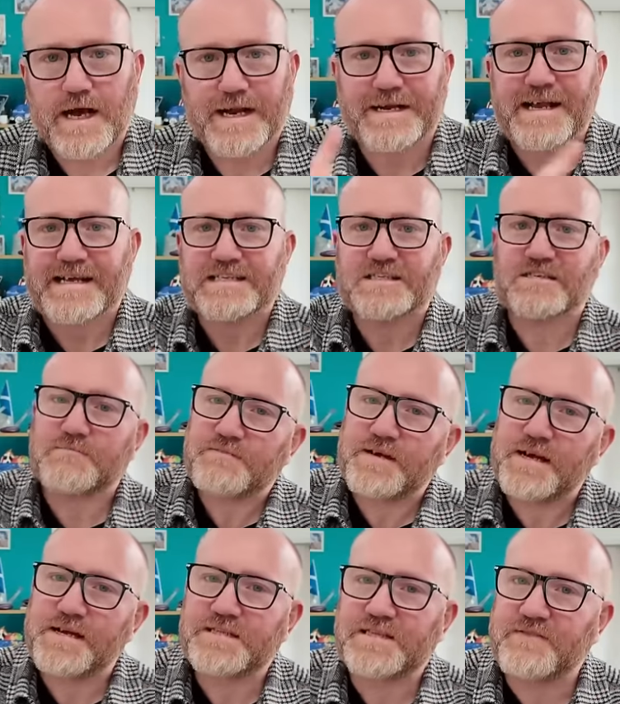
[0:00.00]
And next
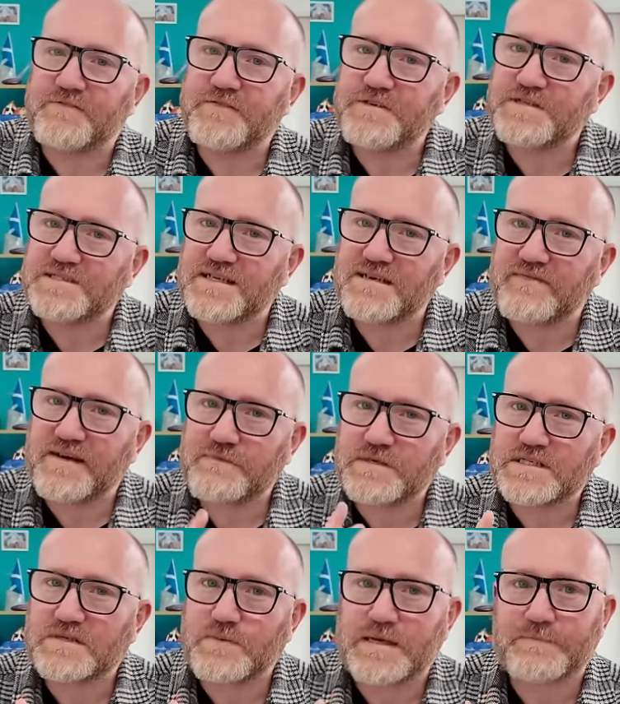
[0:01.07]
up is the first of our
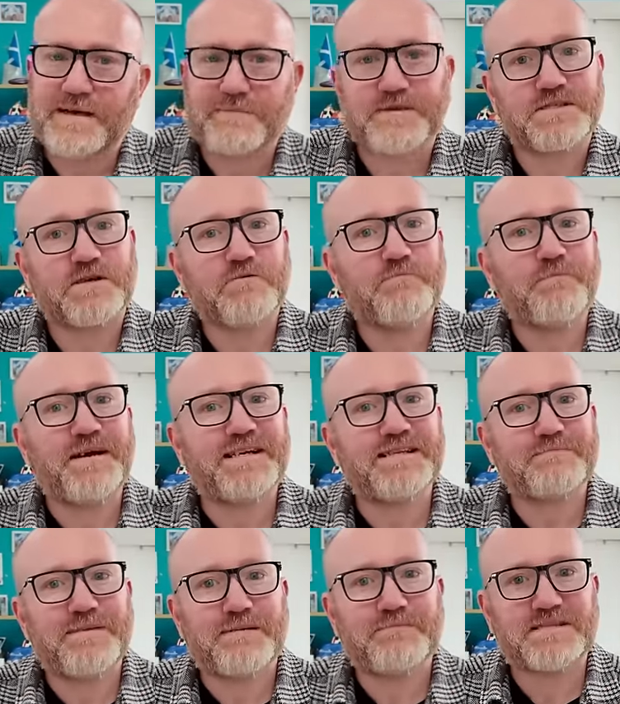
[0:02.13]
sweet peppers or
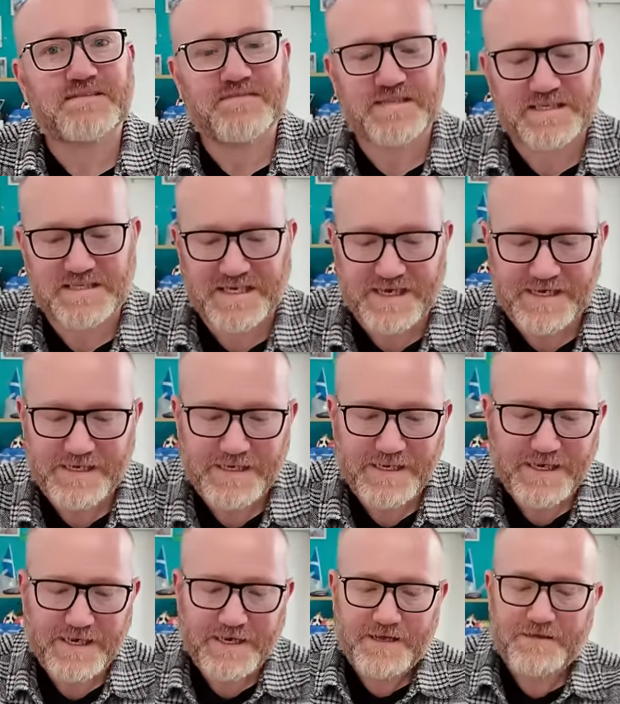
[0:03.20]
bell peppers for this year.
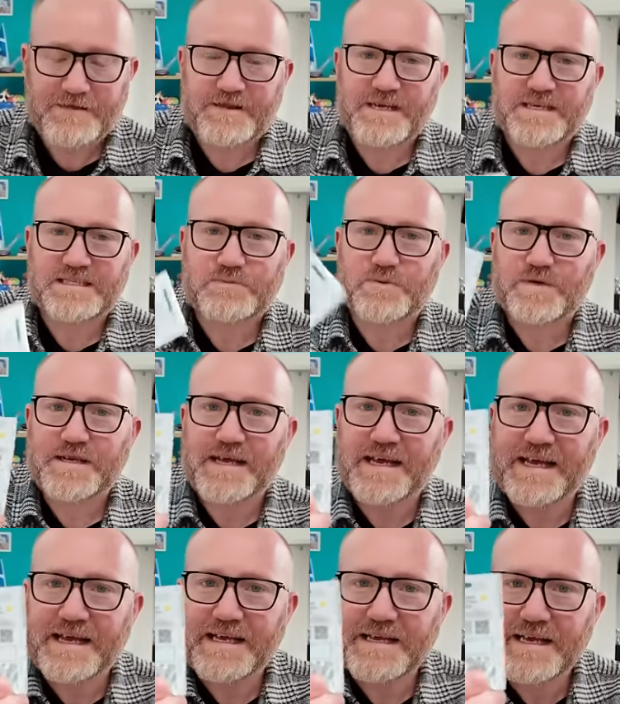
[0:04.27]
This one
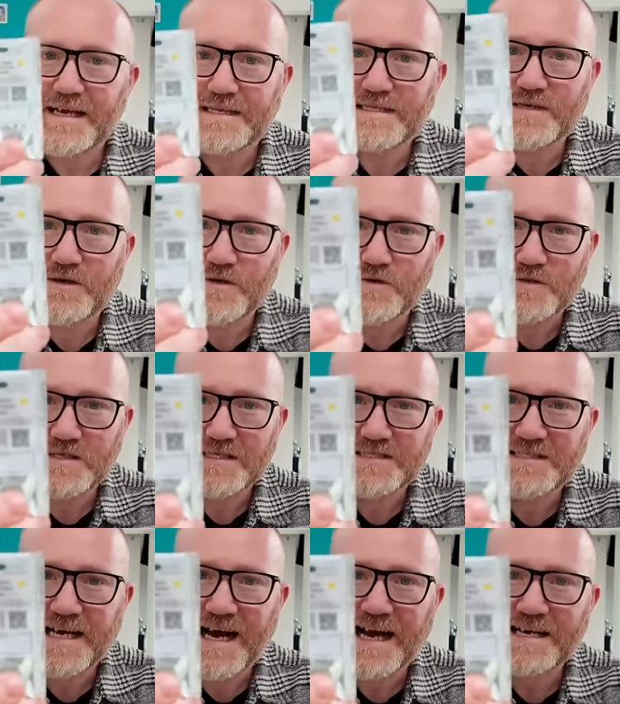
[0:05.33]
here is called
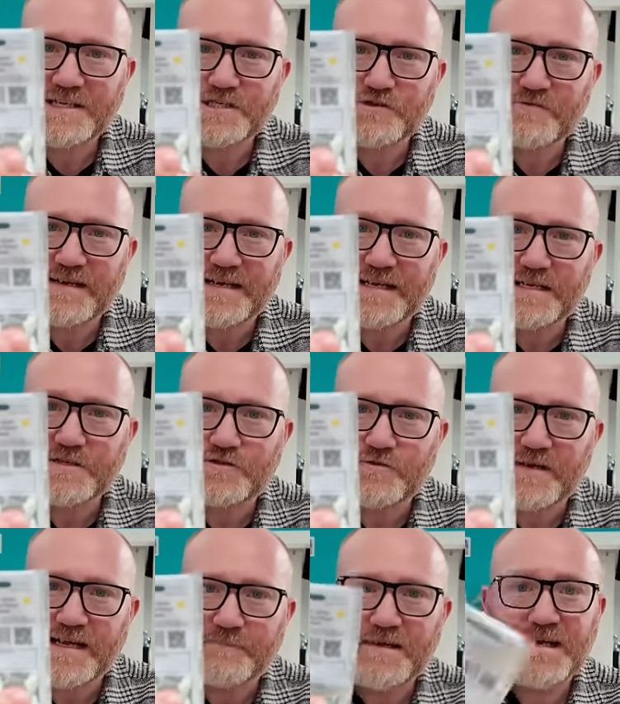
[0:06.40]
Tangerine
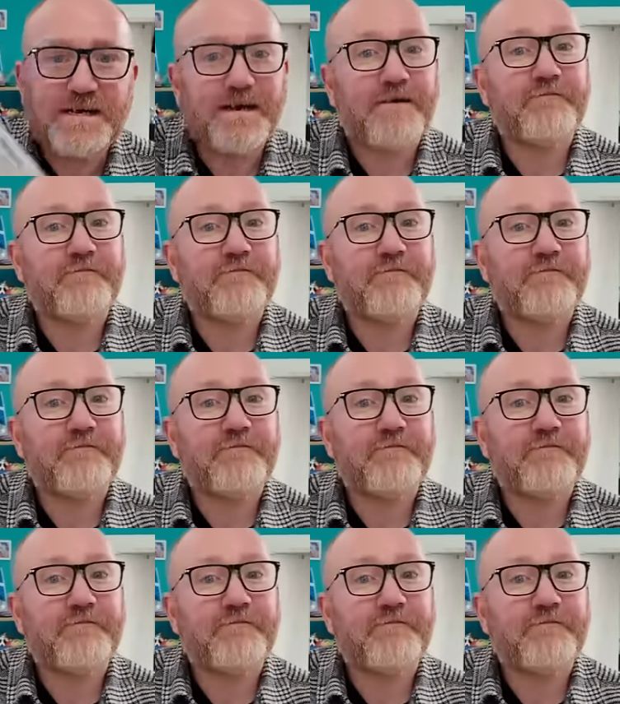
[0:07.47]
Dream.